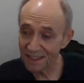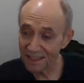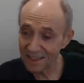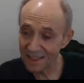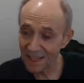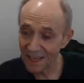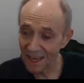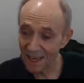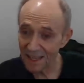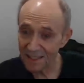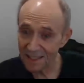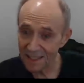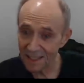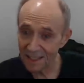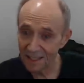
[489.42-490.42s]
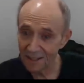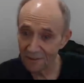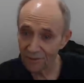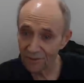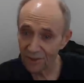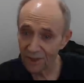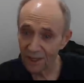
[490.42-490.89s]
is as
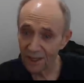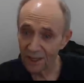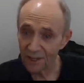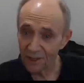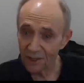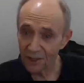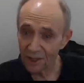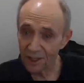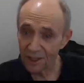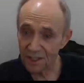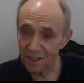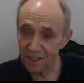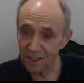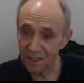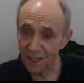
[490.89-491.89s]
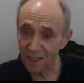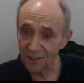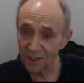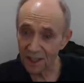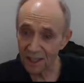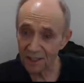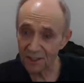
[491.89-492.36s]
if there is
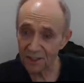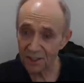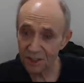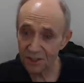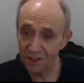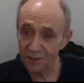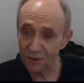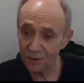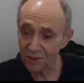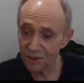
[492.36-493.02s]
nothing else to do.